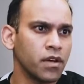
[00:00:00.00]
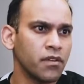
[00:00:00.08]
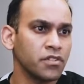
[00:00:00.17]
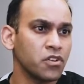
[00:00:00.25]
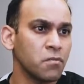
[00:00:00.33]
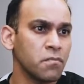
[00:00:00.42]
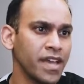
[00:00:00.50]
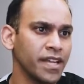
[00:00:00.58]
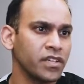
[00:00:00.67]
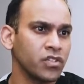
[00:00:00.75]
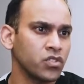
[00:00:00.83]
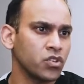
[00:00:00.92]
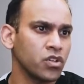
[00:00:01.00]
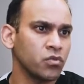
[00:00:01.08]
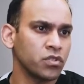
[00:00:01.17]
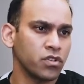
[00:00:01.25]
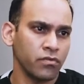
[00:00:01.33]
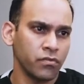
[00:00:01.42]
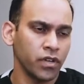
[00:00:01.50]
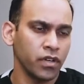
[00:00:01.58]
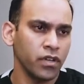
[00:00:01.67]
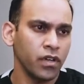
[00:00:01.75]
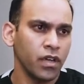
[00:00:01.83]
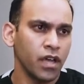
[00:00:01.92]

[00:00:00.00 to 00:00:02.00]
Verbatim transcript: obviously her main concern was her foot.